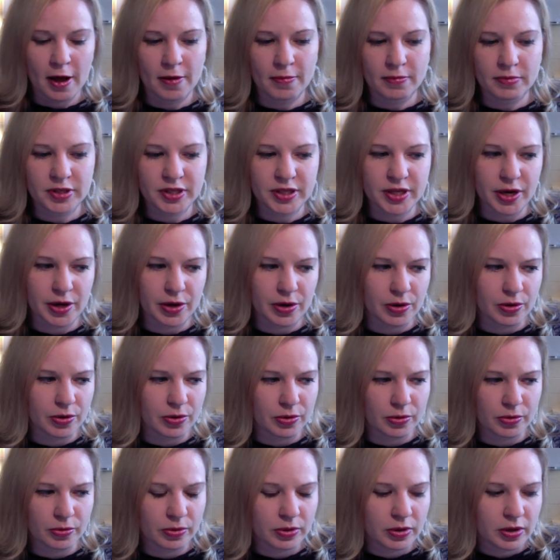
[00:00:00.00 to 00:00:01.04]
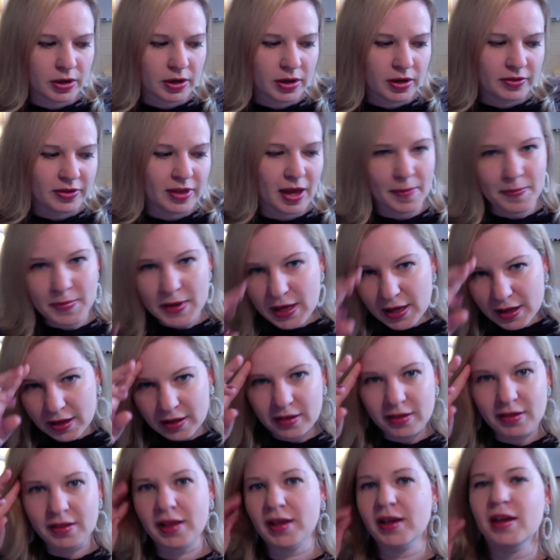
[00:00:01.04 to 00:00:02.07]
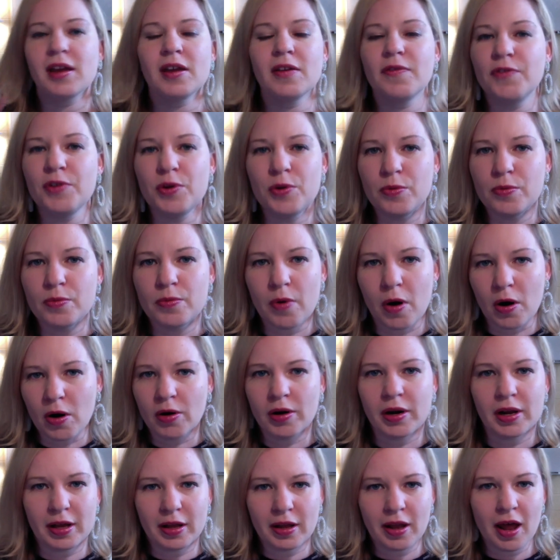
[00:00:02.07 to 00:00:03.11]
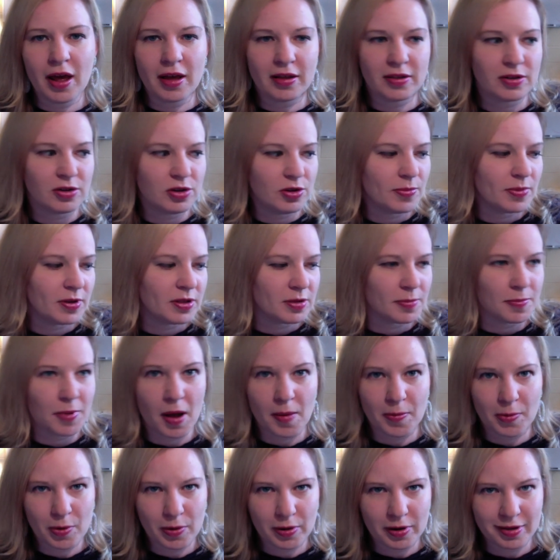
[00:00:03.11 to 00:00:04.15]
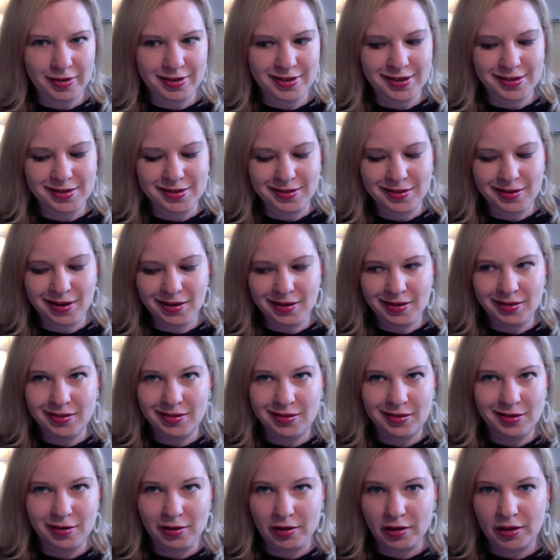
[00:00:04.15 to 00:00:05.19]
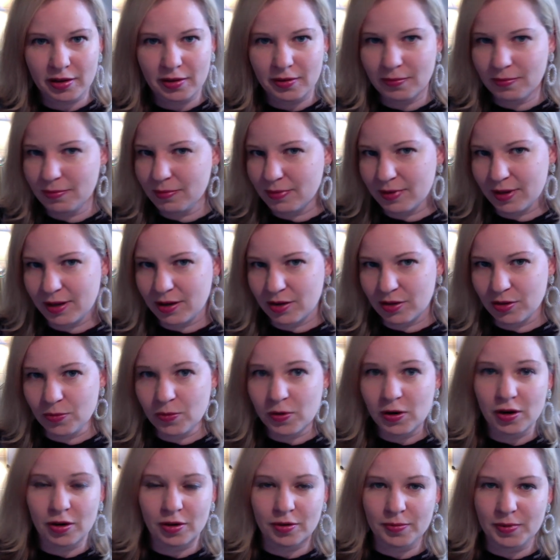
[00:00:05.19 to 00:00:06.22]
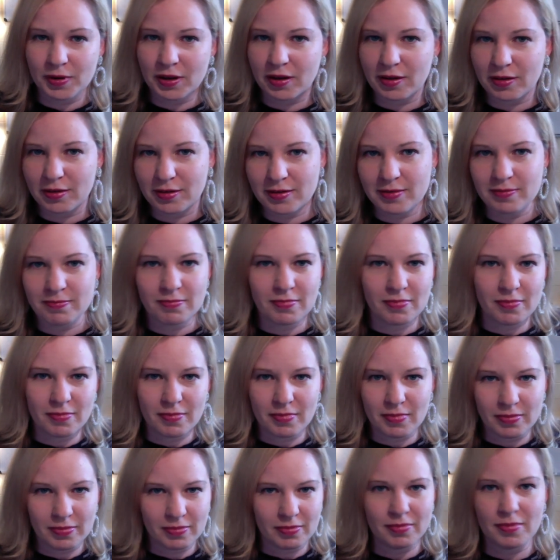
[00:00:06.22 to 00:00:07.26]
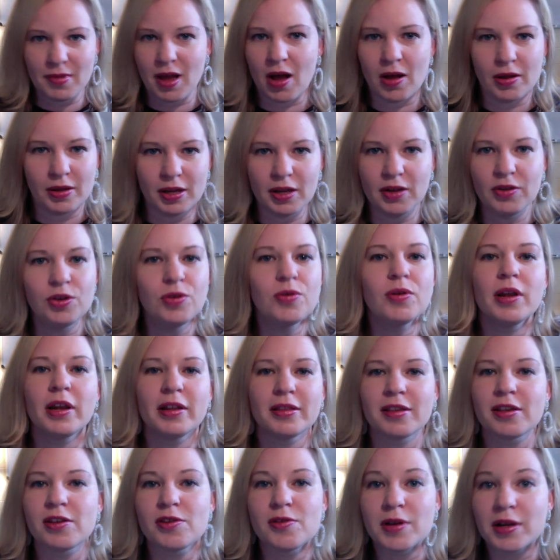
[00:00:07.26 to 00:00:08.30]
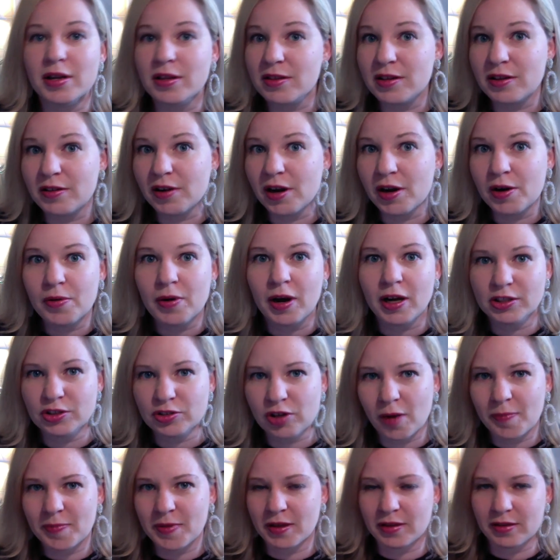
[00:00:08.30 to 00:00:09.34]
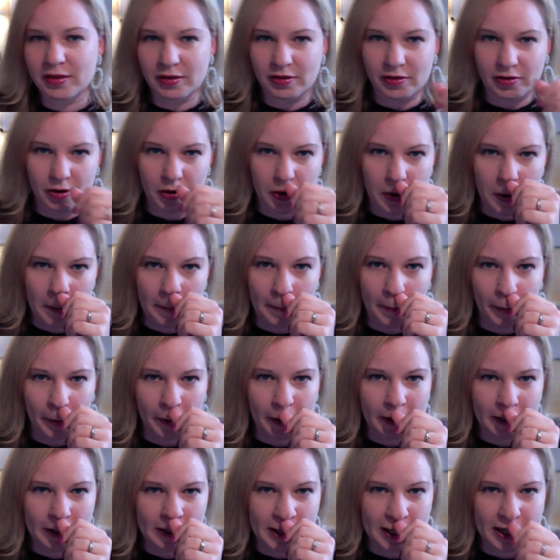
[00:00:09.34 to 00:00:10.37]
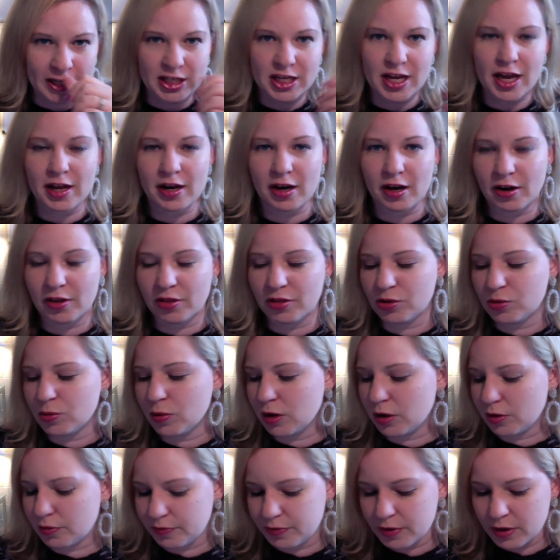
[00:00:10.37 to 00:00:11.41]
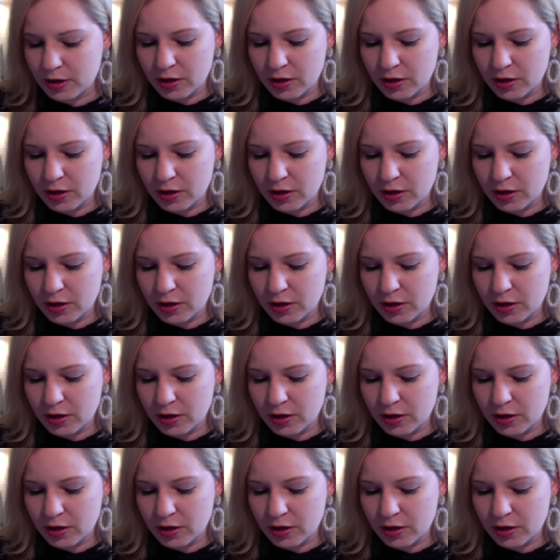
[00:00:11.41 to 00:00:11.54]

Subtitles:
So that means, like, if you aren't in class and you miss a pop quiz, it's not necessarily the end of the world because let's say you get a 0, I drop that 0. I'm only going to take 10 out of the 12.